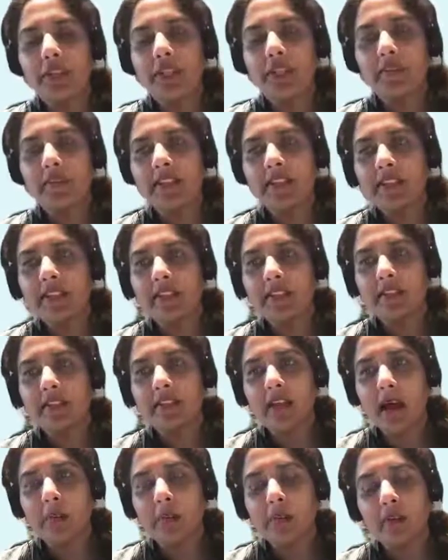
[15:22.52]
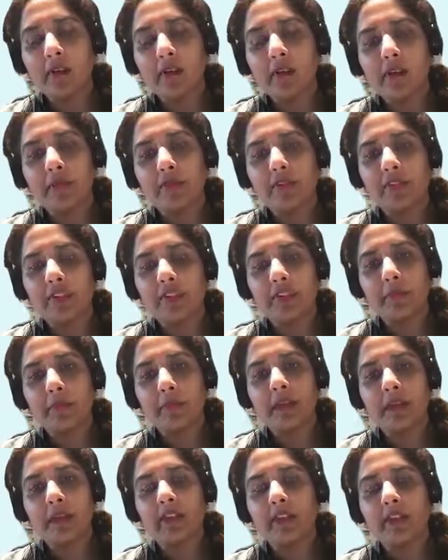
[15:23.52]
us an example of a
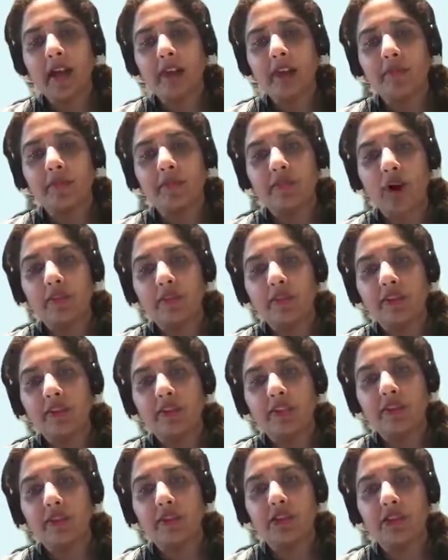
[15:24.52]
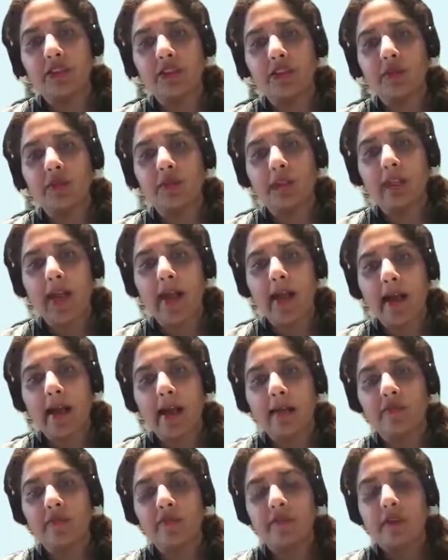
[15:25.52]
typical kind of conversation you would
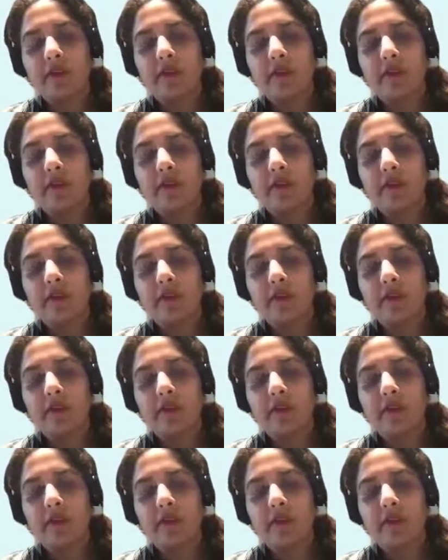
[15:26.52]
have